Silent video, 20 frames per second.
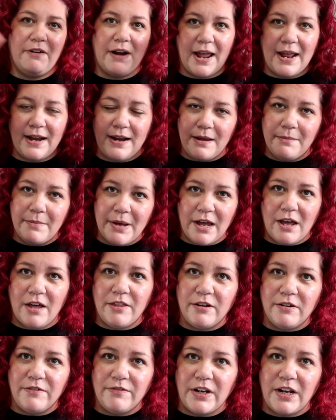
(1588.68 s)
out any of my
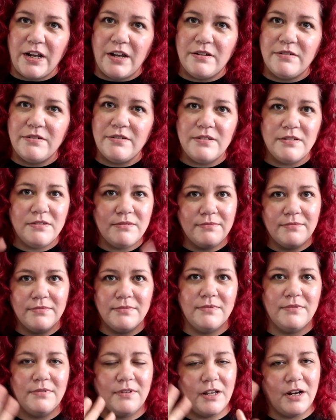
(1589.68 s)
other videos,
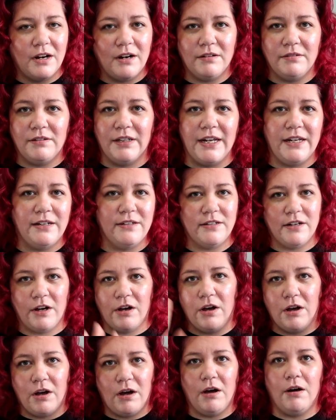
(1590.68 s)
they're linked
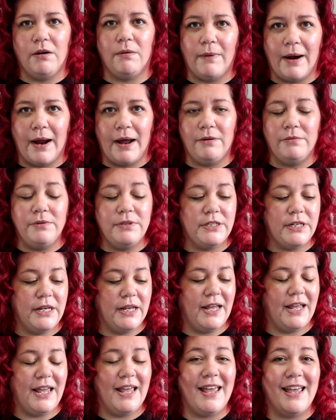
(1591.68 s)
around
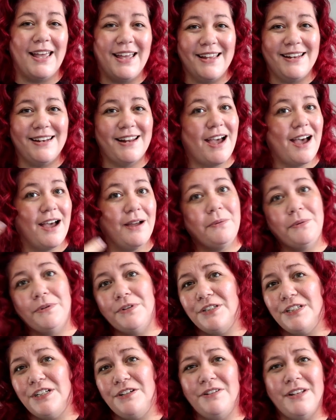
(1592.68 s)
and I
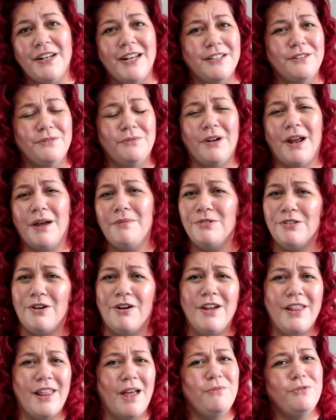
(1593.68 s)
will see you in the next one. I'm
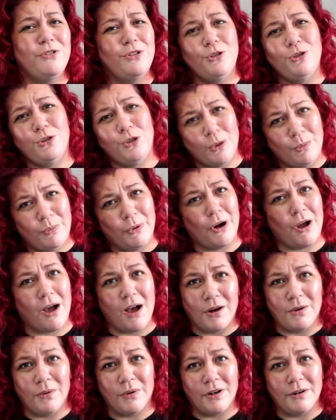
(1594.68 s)
sorry that was super
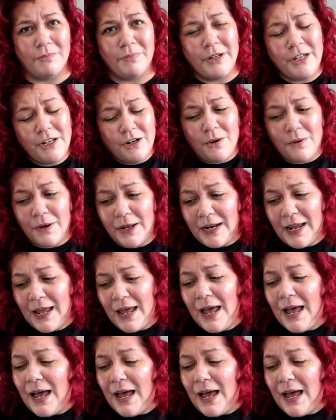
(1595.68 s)
awkward, but you know what?